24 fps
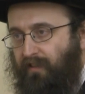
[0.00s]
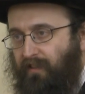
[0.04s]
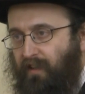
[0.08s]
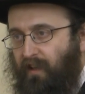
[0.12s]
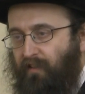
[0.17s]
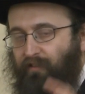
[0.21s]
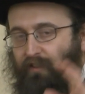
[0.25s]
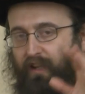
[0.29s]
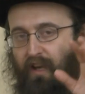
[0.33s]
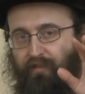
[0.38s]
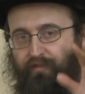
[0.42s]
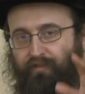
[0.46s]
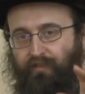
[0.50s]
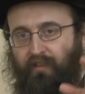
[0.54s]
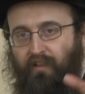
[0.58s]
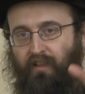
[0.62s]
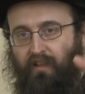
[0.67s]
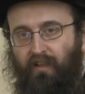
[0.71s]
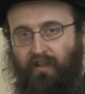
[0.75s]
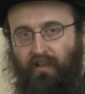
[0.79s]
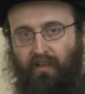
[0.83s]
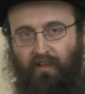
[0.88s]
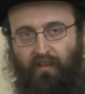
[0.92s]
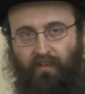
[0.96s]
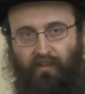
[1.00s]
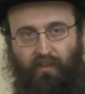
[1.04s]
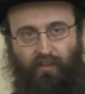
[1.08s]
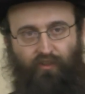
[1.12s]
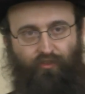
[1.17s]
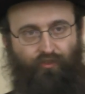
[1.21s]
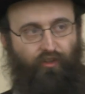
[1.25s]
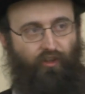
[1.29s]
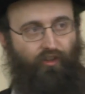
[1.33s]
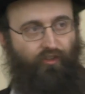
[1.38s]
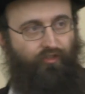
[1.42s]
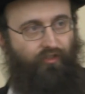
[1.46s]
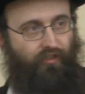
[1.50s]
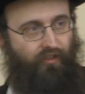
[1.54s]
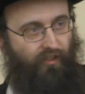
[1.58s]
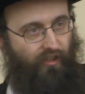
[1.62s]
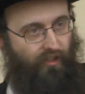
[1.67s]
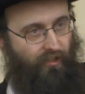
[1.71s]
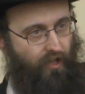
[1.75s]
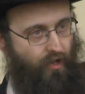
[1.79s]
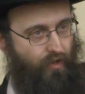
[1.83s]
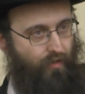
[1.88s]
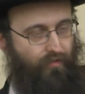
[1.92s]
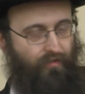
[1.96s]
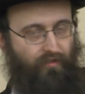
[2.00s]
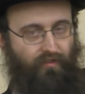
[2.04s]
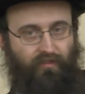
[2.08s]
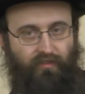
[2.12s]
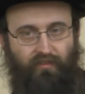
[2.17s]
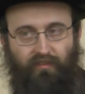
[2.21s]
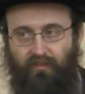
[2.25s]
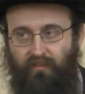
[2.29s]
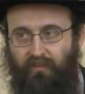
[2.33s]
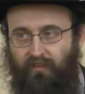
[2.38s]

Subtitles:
They've left their children alone,